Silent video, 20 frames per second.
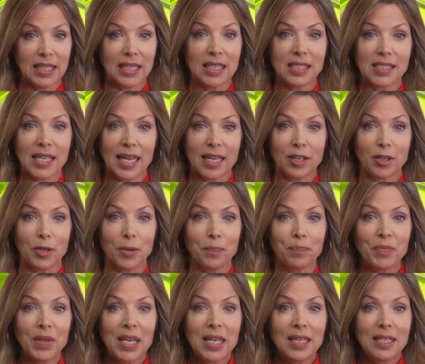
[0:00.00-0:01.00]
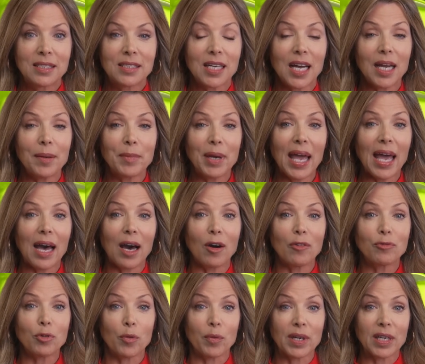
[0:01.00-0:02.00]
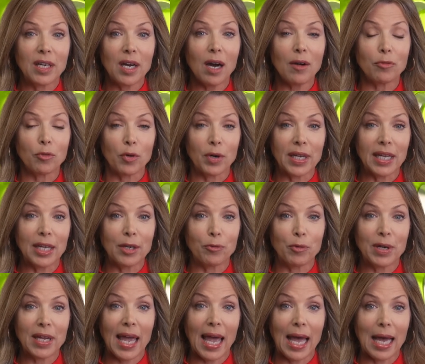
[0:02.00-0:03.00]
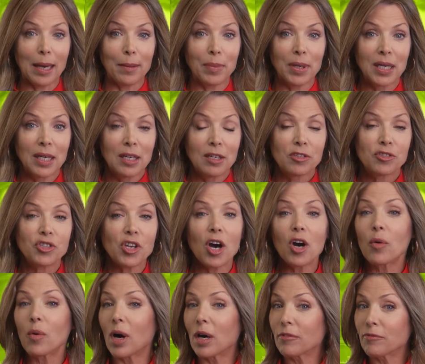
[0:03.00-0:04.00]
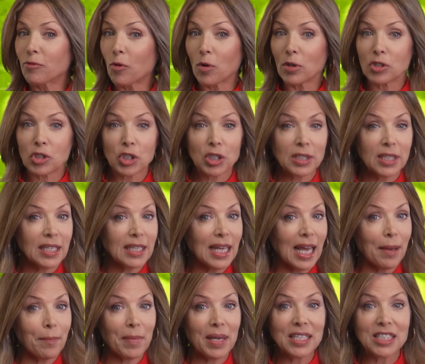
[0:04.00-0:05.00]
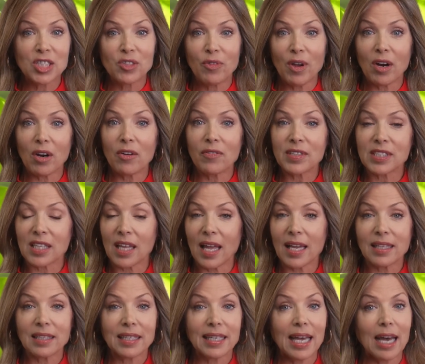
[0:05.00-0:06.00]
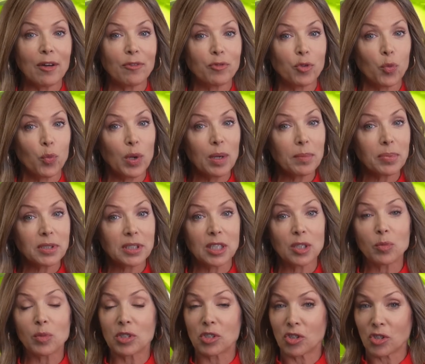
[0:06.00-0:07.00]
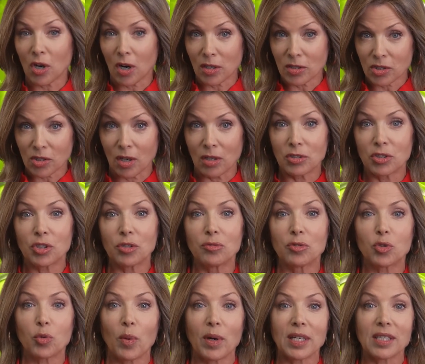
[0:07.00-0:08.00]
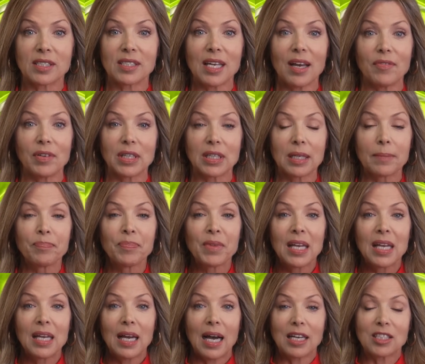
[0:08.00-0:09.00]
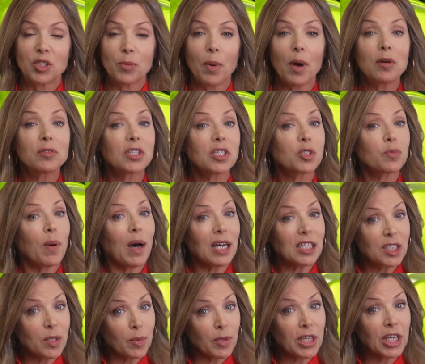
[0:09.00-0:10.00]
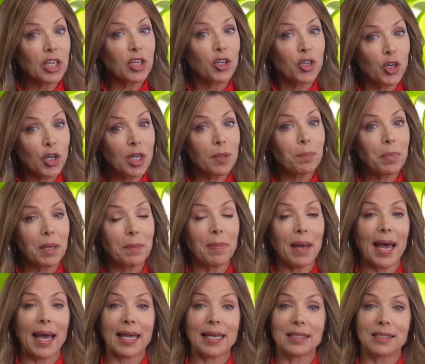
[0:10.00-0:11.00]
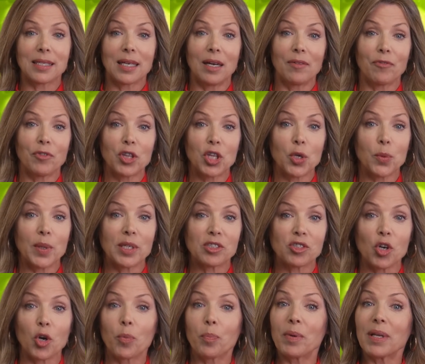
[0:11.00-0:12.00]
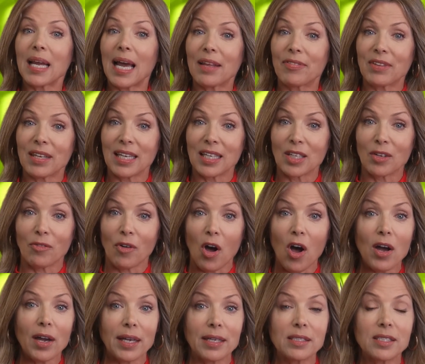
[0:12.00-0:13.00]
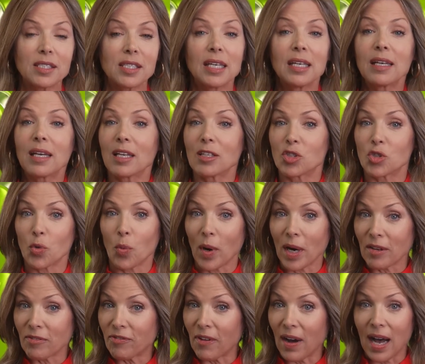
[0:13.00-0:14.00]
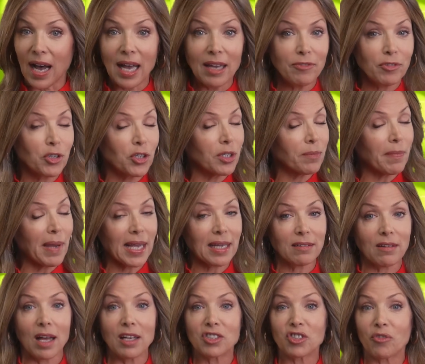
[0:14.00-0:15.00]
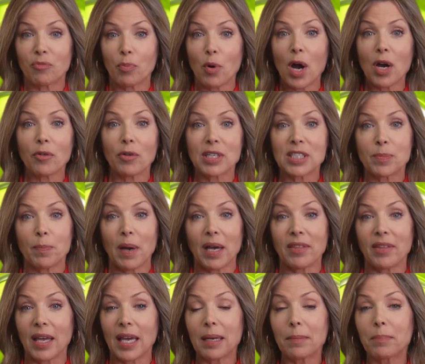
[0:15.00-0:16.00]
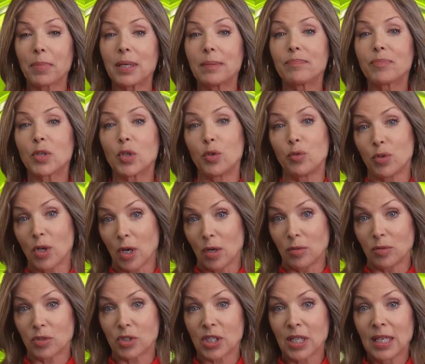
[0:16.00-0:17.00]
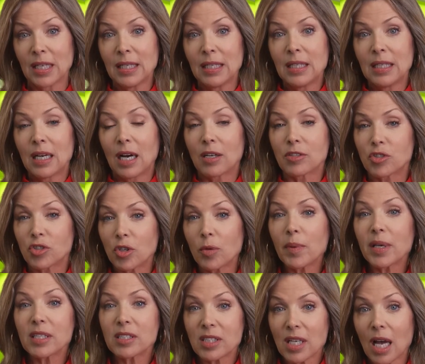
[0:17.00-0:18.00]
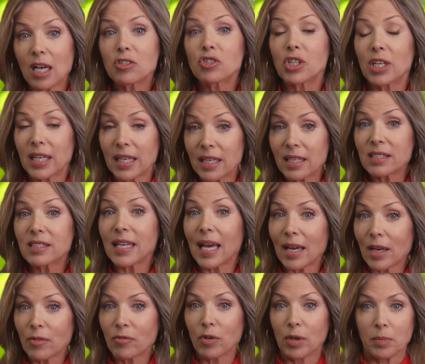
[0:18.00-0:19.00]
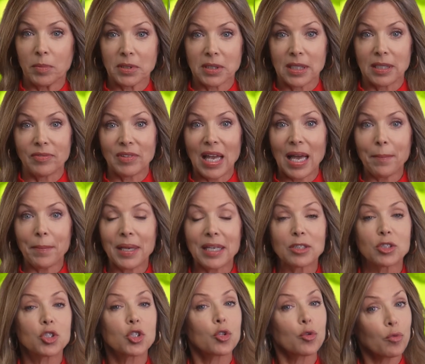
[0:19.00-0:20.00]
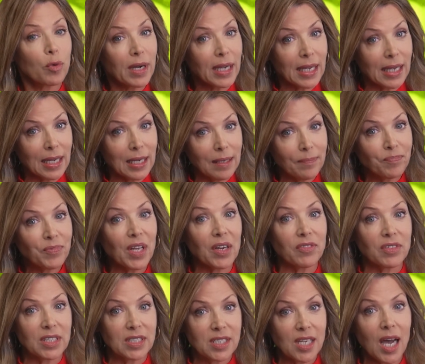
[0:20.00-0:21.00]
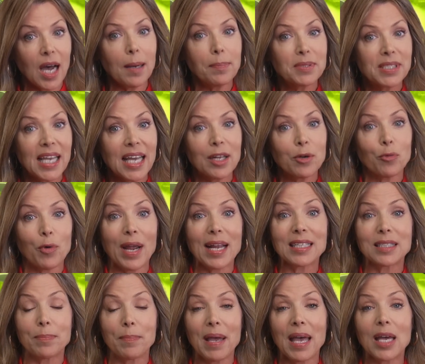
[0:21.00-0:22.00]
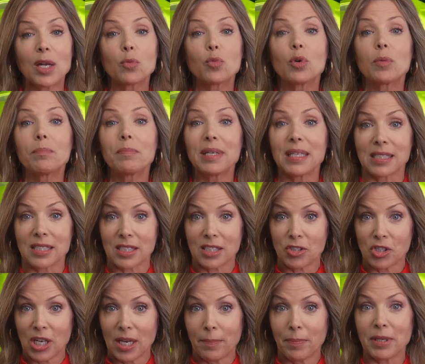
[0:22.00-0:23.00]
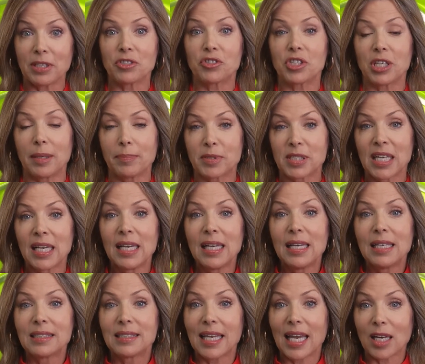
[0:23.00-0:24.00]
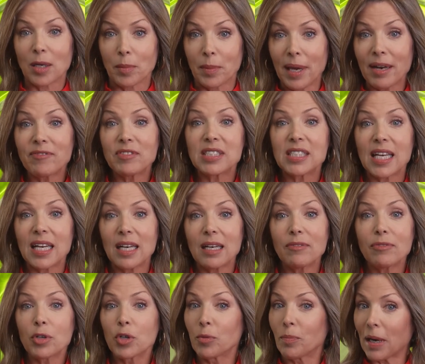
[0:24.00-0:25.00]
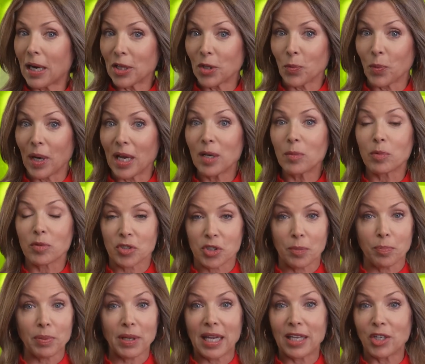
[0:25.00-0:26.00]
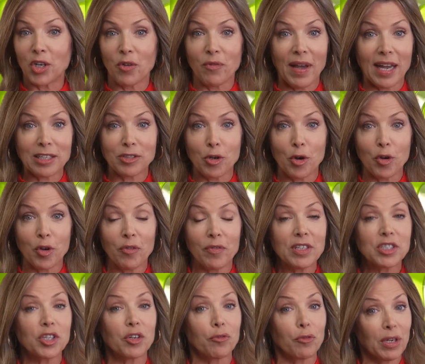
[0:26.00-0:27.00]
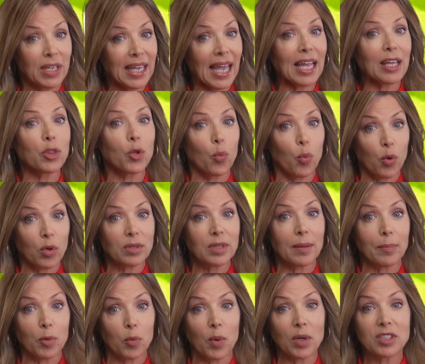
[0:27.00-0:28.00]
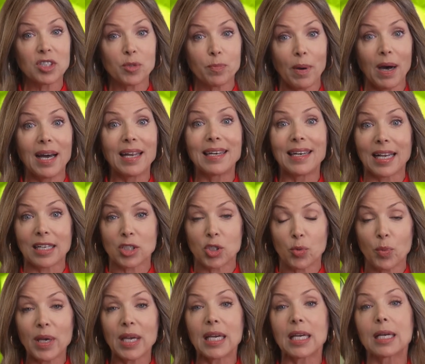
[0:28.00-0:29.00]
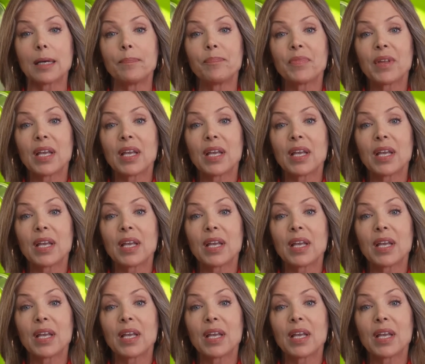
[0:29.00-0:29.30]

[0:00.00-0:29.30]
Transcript: in his ankle. Time now for recovery and rehab. So, unfortunately, that means Zverev is likely out for Wimbledon, which starts on June 27th. I suppose it's possible he could be back in time for the U.S. Open at the end of August. He's 25, could make lots of progress by then, but who knows? Assuming Sasha is out of Wimbledon, that means 3 of the top 10 ranked men will miss the championships. Daniil Medvedev, who, by the way, will supplant Novak Djokovic and regain the world #1 spot next week,